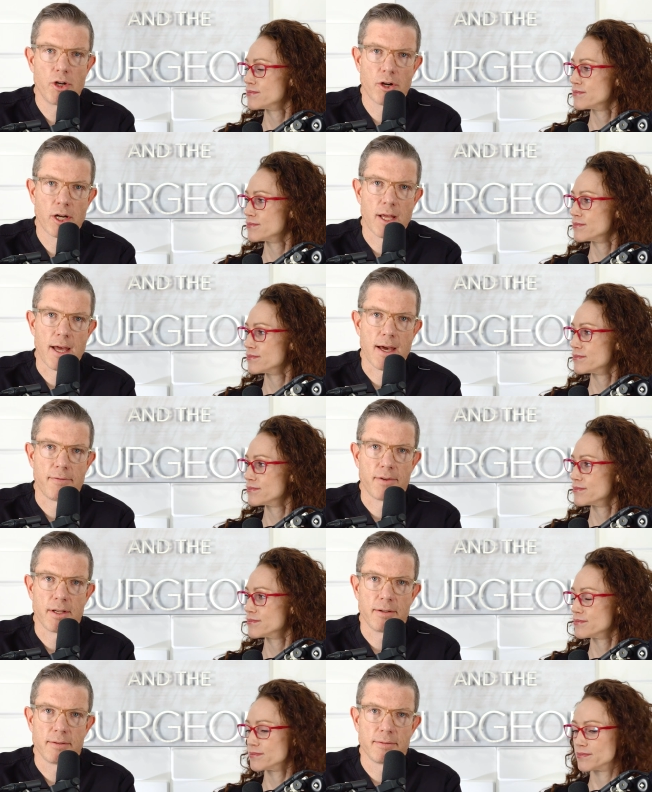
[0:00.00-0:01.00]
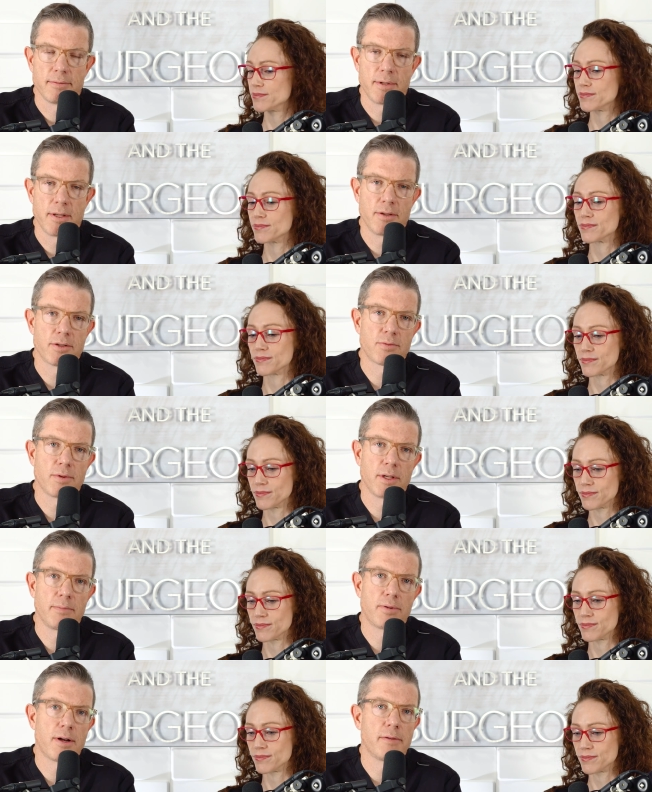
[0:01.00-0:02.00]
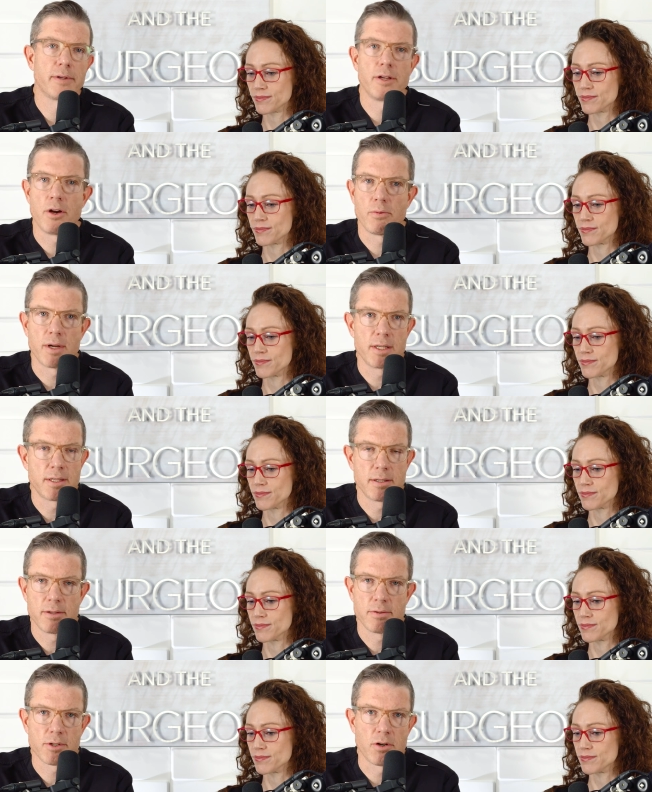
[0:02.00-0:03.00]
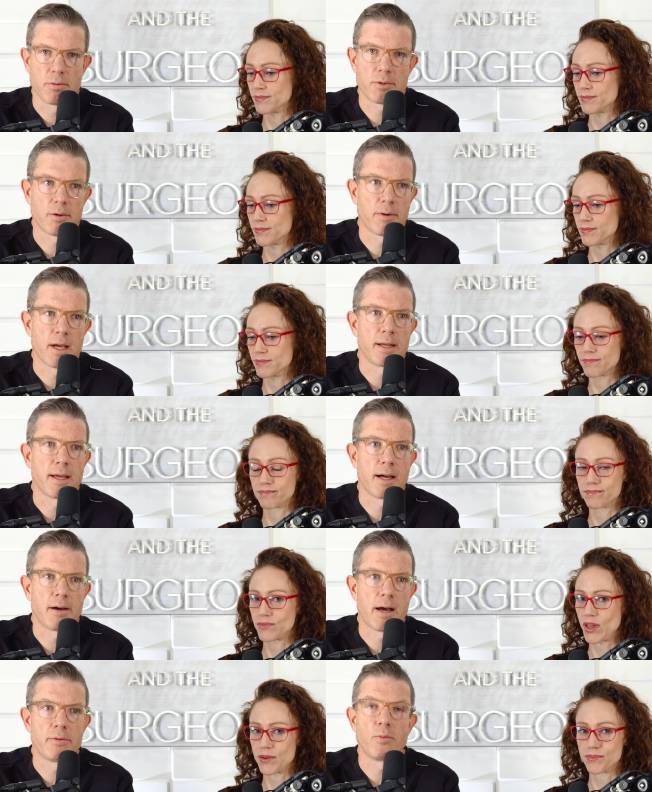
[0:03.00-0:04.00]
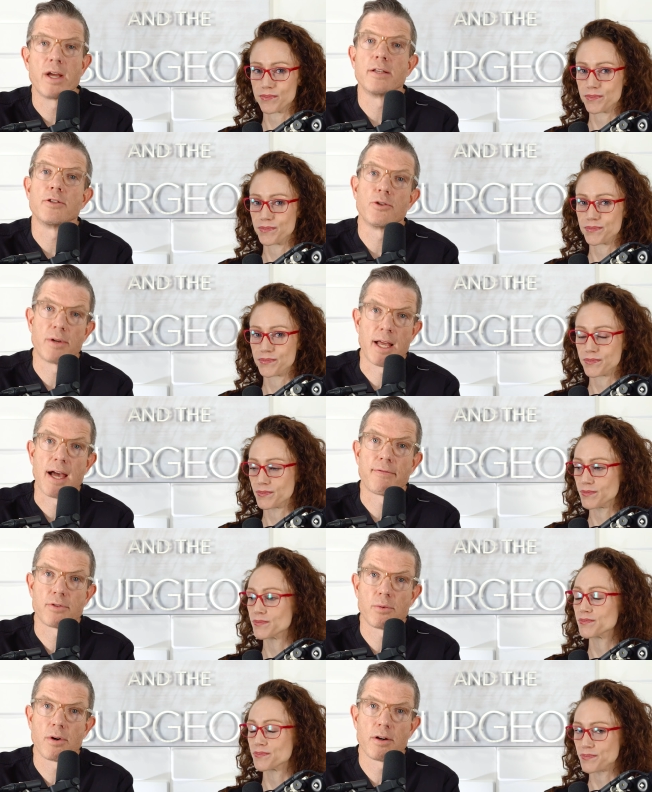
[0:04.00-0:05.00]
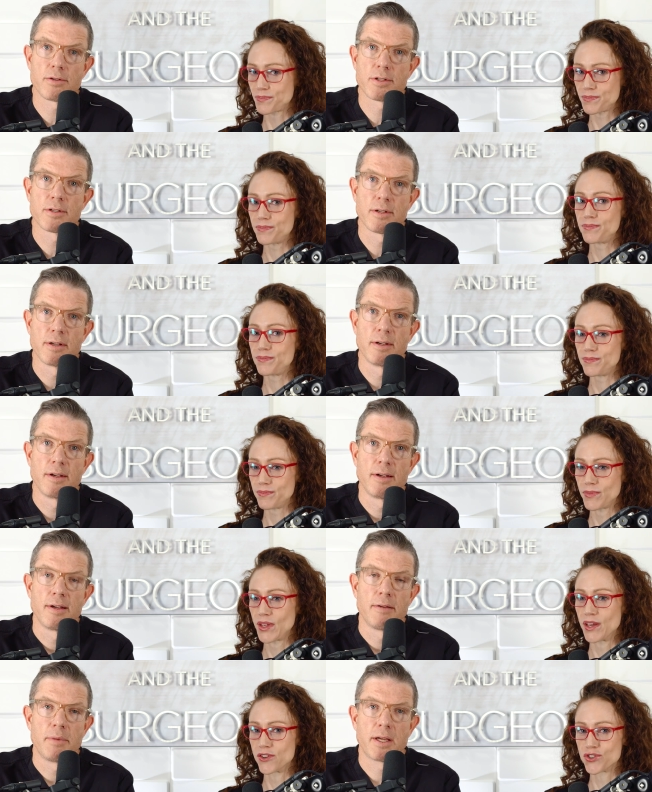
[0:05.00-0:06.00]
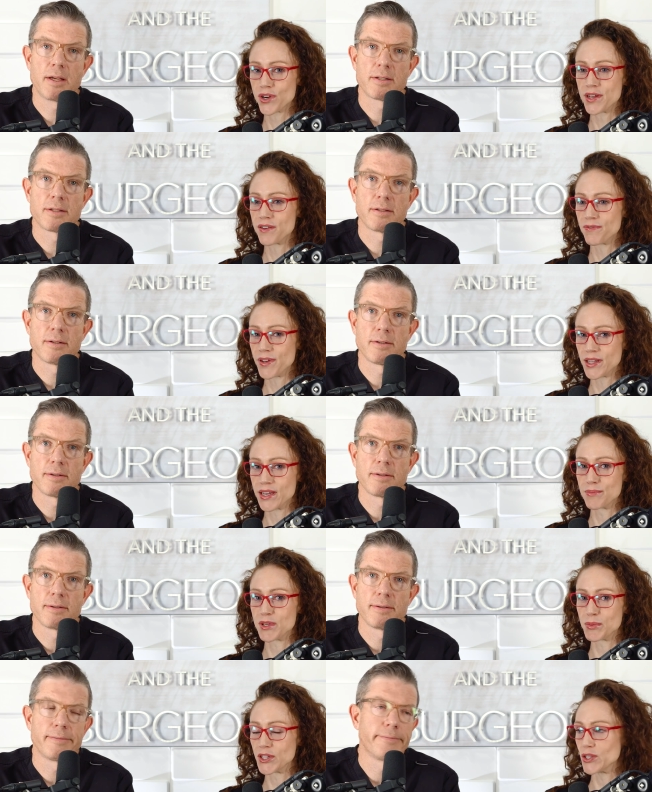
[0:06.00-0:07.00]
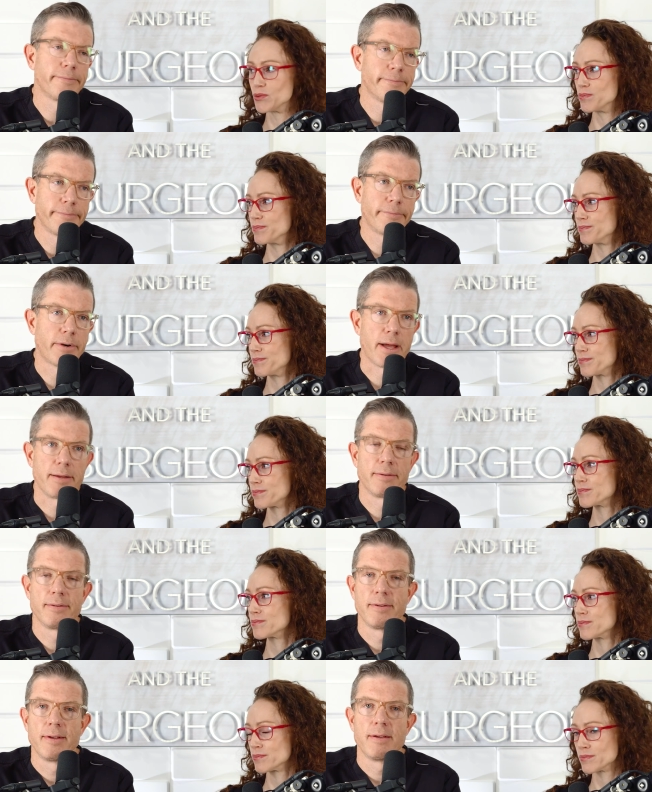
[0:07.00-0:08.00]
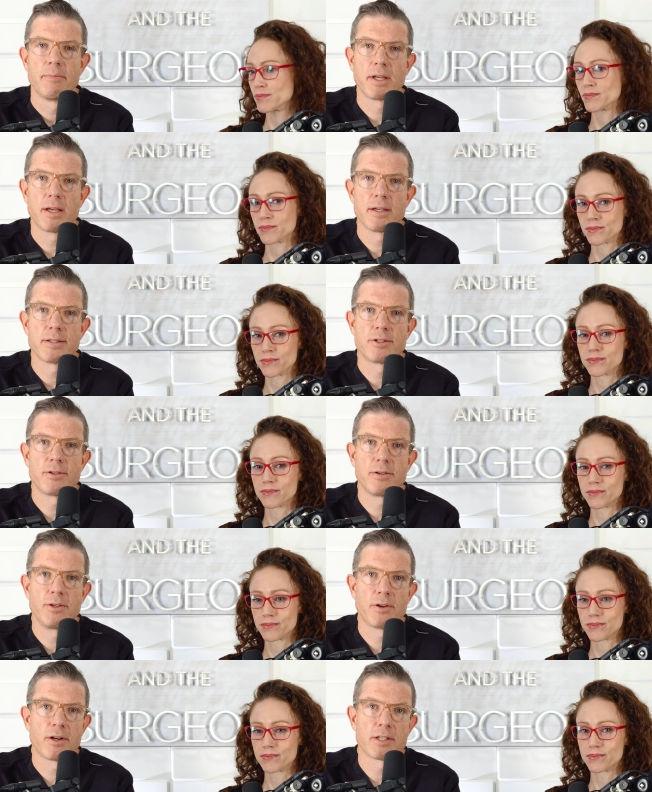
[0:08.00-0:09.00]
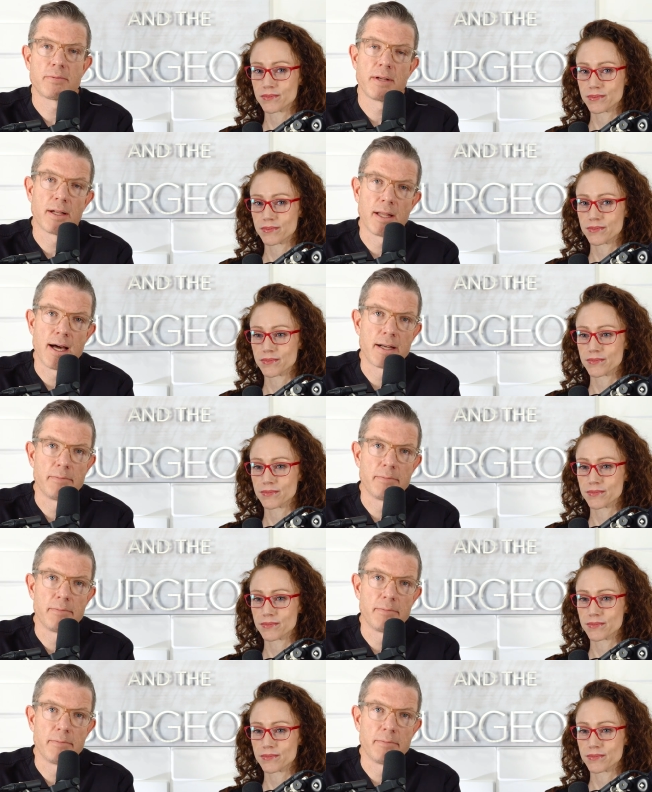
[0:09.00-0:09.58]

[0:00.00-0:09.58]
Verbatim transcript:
Speaker 1: you're going to have it then there's really probably no reason to do Sculptra right now. I would wait and do it afterwards.
Speaker 2: Yeah, you're because, trying to fill an empty balloon.
Speaker 1: Right. Because you, you're going to spend a lot